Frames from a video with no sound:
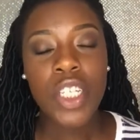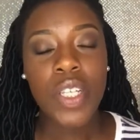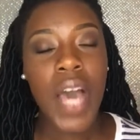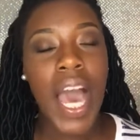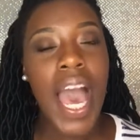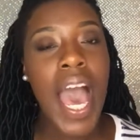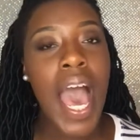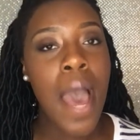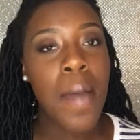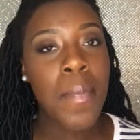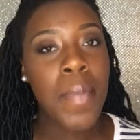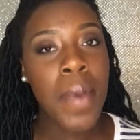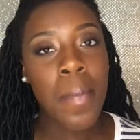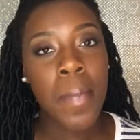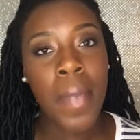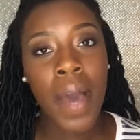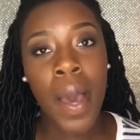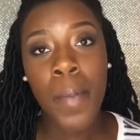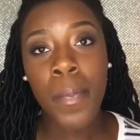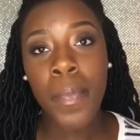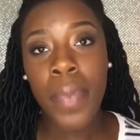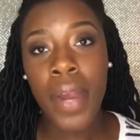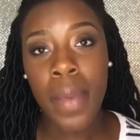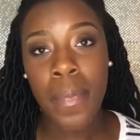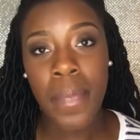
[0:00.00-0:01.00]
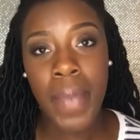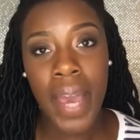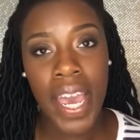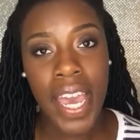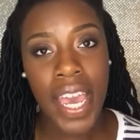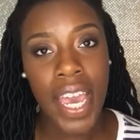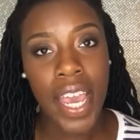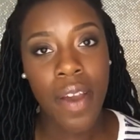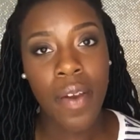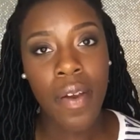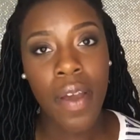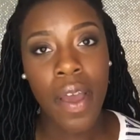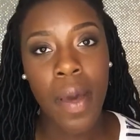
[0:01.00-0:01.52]
So I had my mom braid my
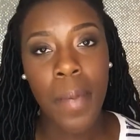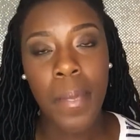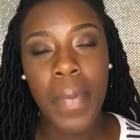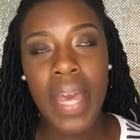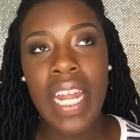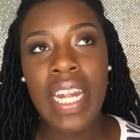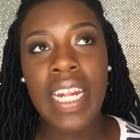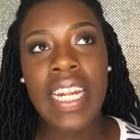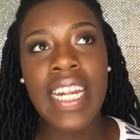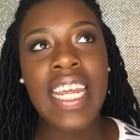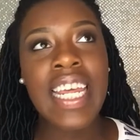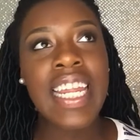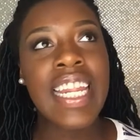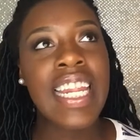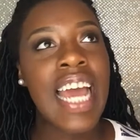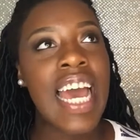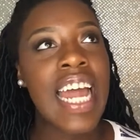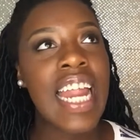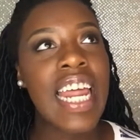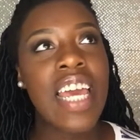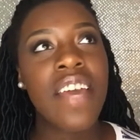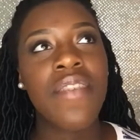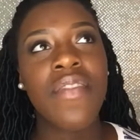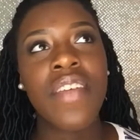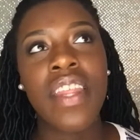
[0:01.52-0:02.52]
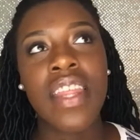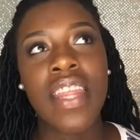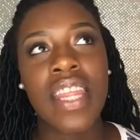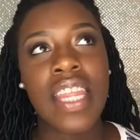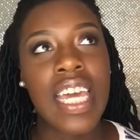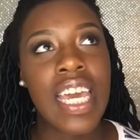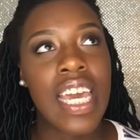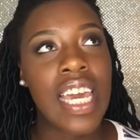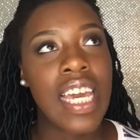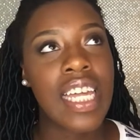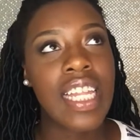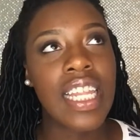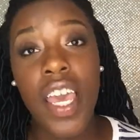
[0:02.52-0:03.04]
hair up and did not even
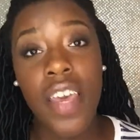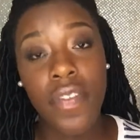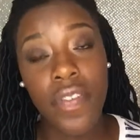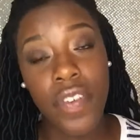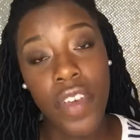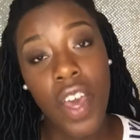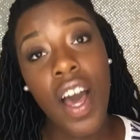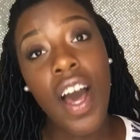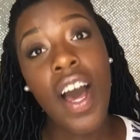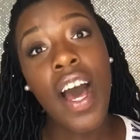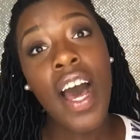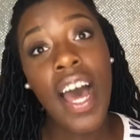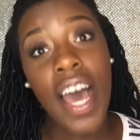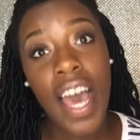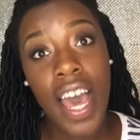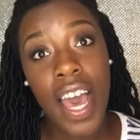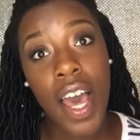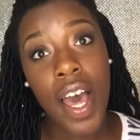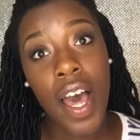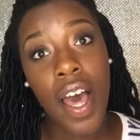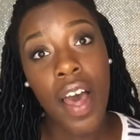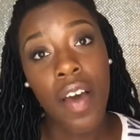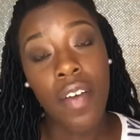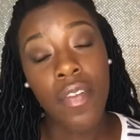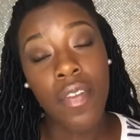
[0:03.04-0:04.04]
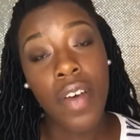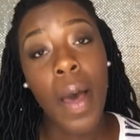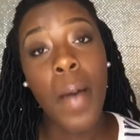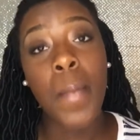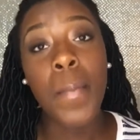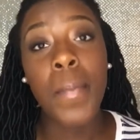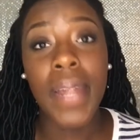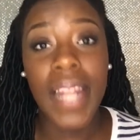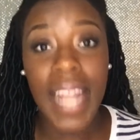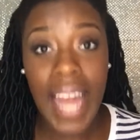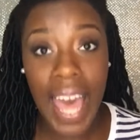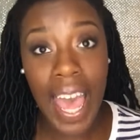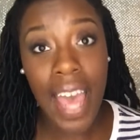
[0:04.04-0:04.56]
think. If y'all have
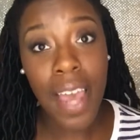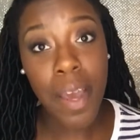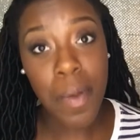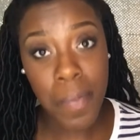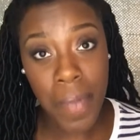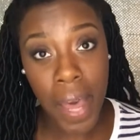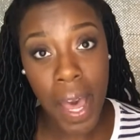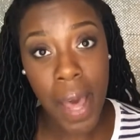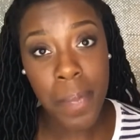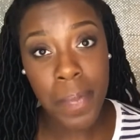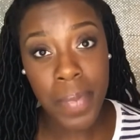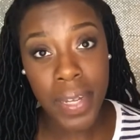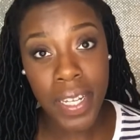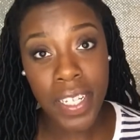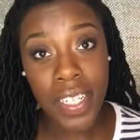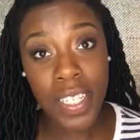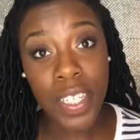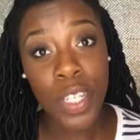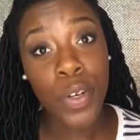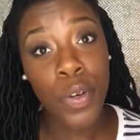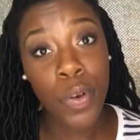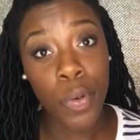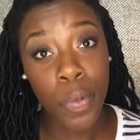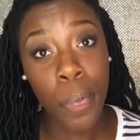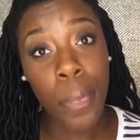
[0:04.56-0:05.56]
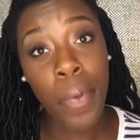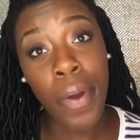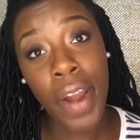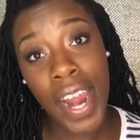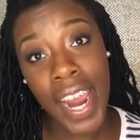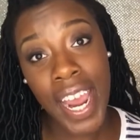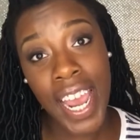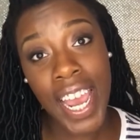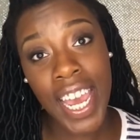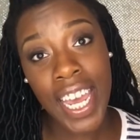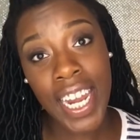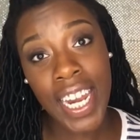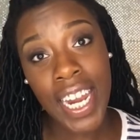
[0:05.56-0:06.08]
black mamas who
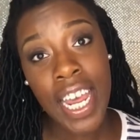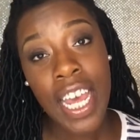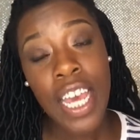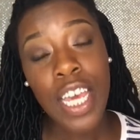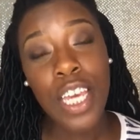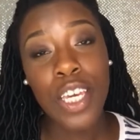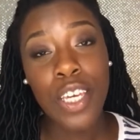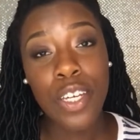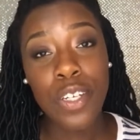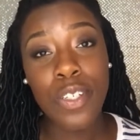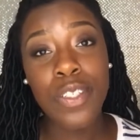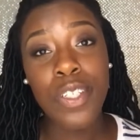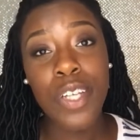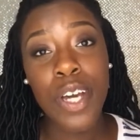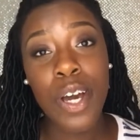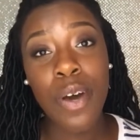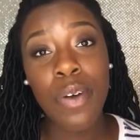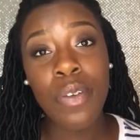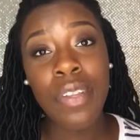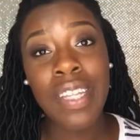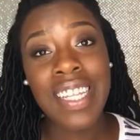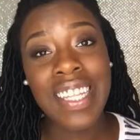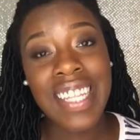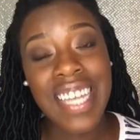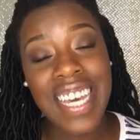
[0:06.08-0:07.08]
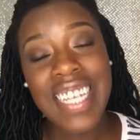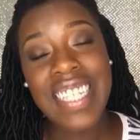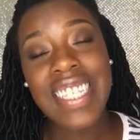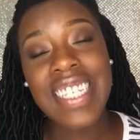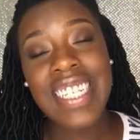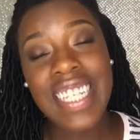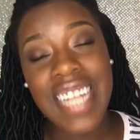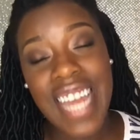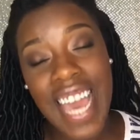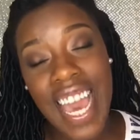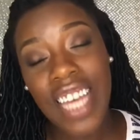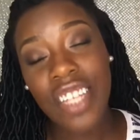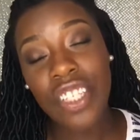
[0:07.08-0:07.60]
braid, you know that they
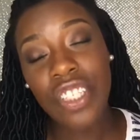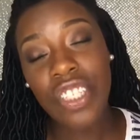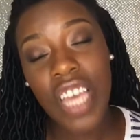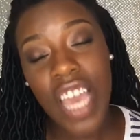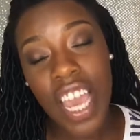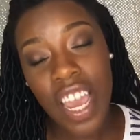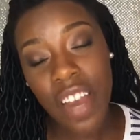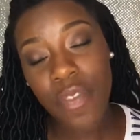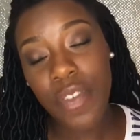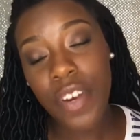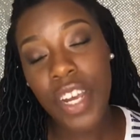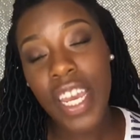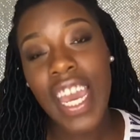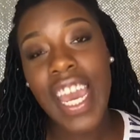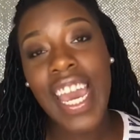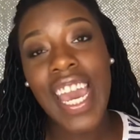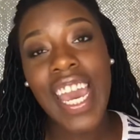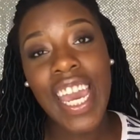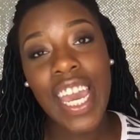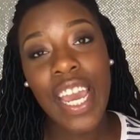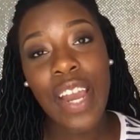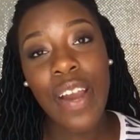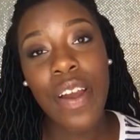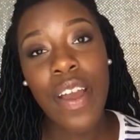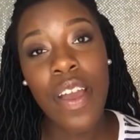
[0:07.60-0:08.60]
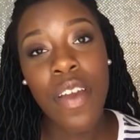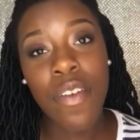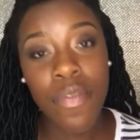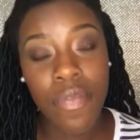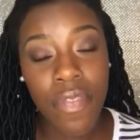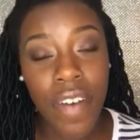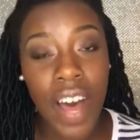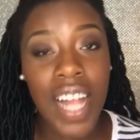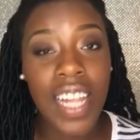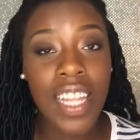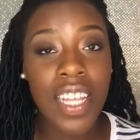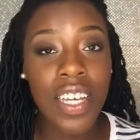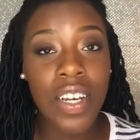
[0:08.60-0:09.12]
snatch every hair and
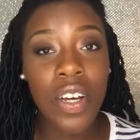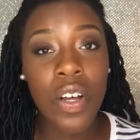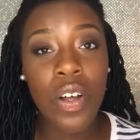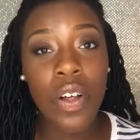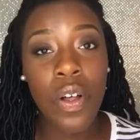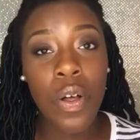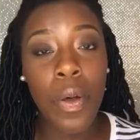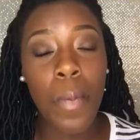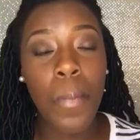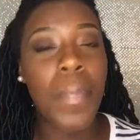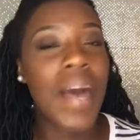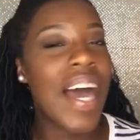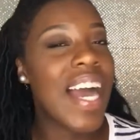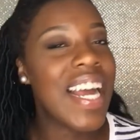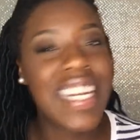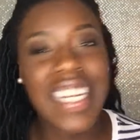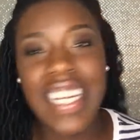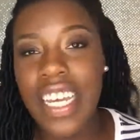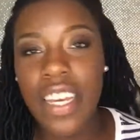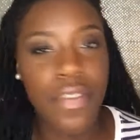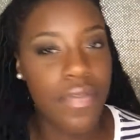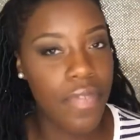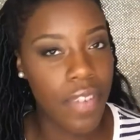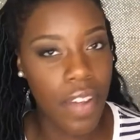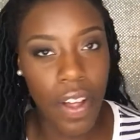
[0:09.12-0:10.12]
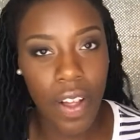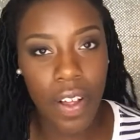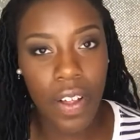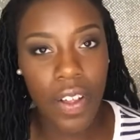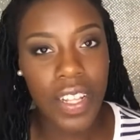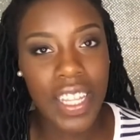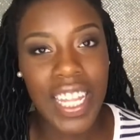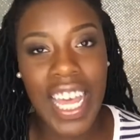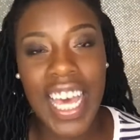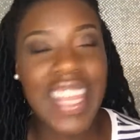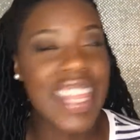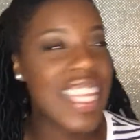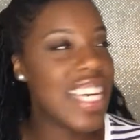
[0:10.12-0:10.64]
follicle by
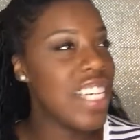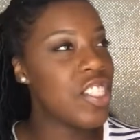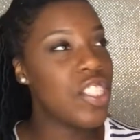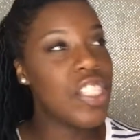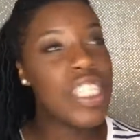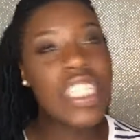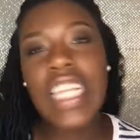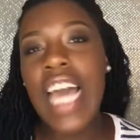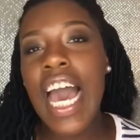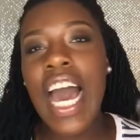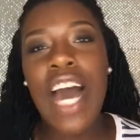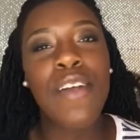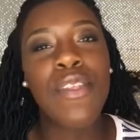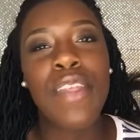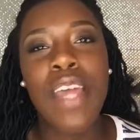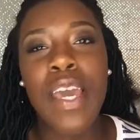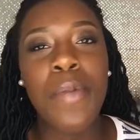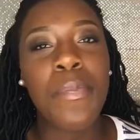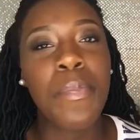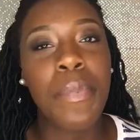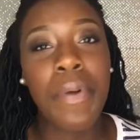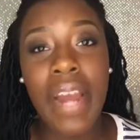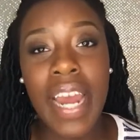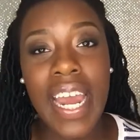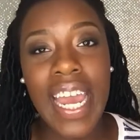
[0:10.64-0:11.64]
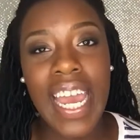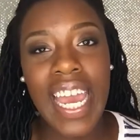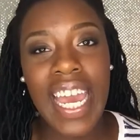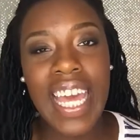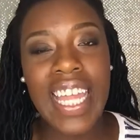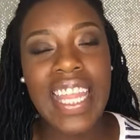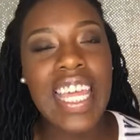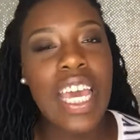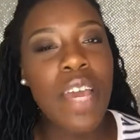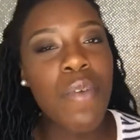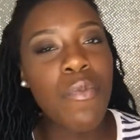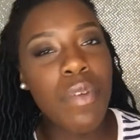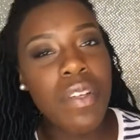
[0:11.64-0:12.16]
default. Like, that's just how they
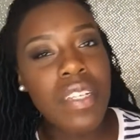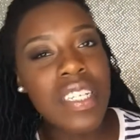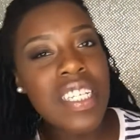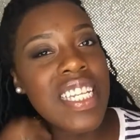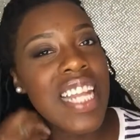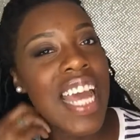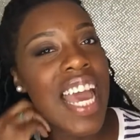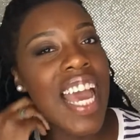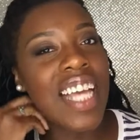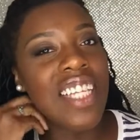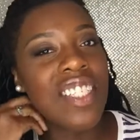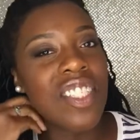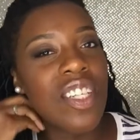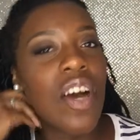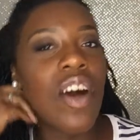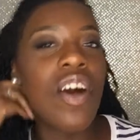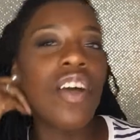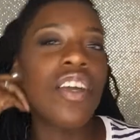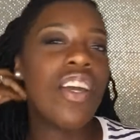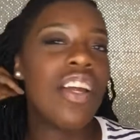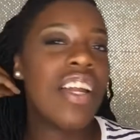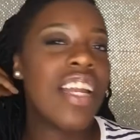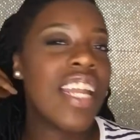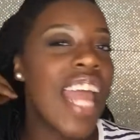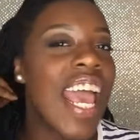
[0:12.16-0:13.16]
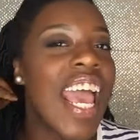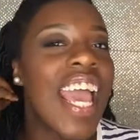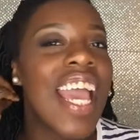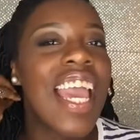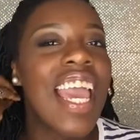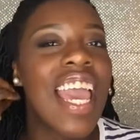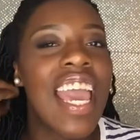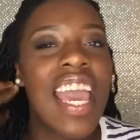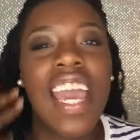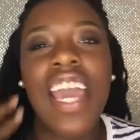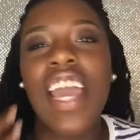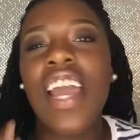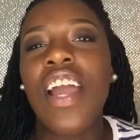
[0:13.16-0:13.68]
braid. They will snatch all your neck
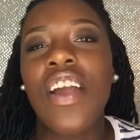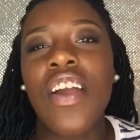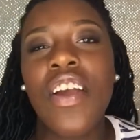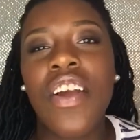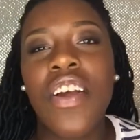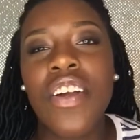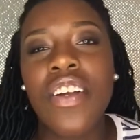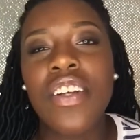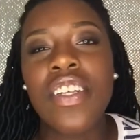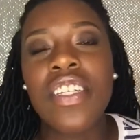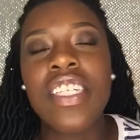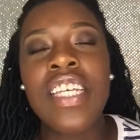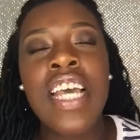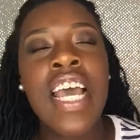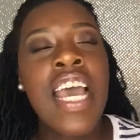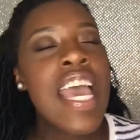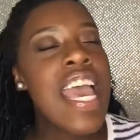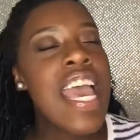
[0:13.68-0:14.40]
hairs,